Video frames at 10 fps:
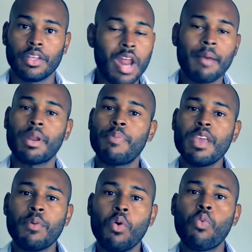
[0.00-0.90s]
You know how many
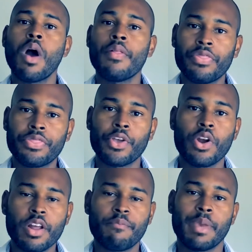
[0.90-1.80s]
people
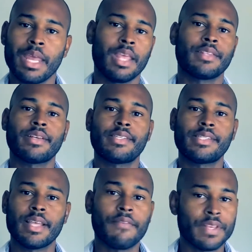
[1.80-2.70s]
1/3 of men is?
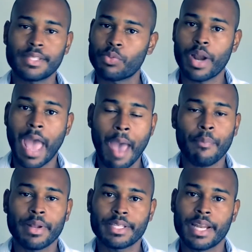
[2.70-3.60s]
If this were to
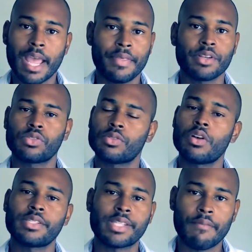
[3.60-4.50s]
happen today, there's
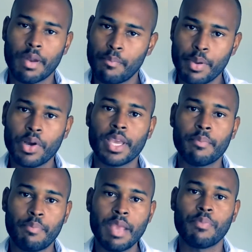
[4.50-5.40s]
7
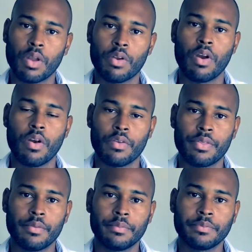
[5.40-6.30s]
billion people on
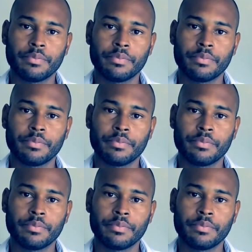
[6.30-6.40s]
earth.